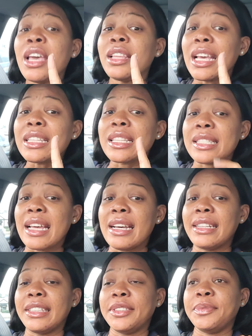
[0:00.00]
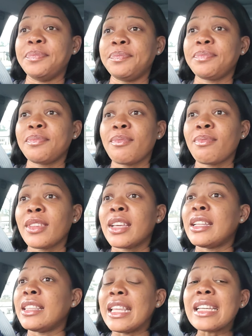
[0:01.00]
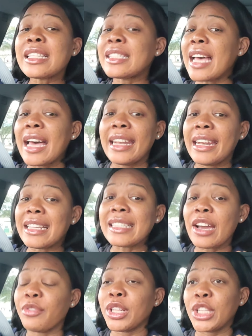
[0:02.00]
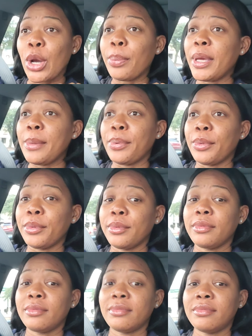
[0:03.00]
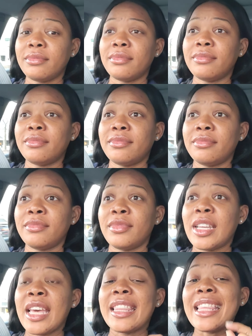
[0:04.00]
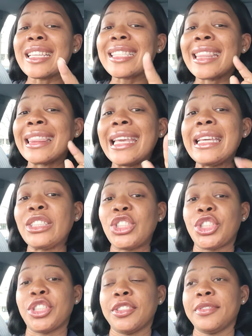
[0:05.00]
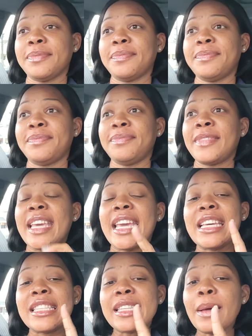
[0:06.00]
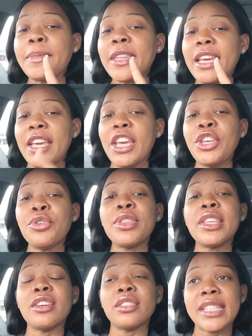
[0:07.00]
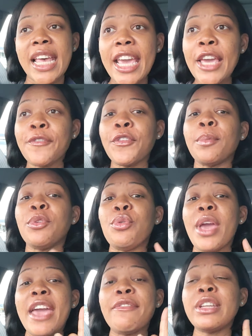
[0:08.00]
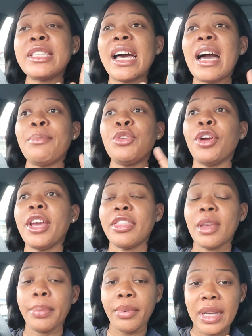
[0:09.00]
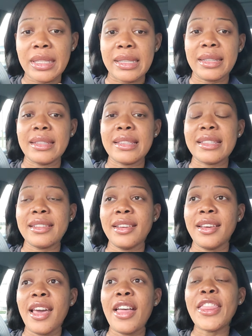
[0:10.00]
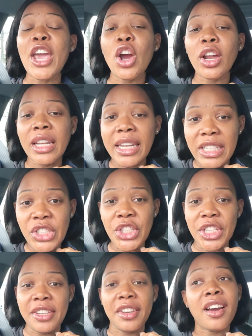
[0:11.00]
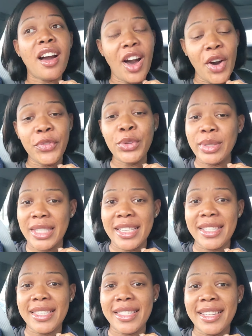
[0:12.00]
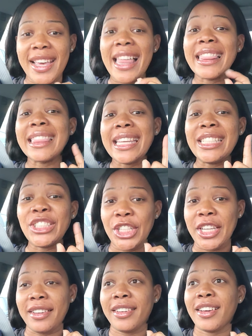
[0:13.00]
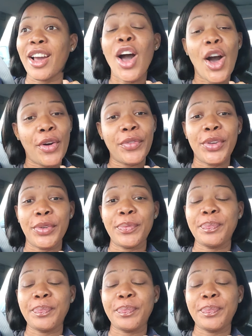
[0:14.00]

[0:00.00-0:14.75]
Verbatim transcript: That's a sign. That's a sign that that's not really your people. That's a leech. It's something in you that they're taking from you every time you're in their presence. They are leeching off you, sis leeching off you.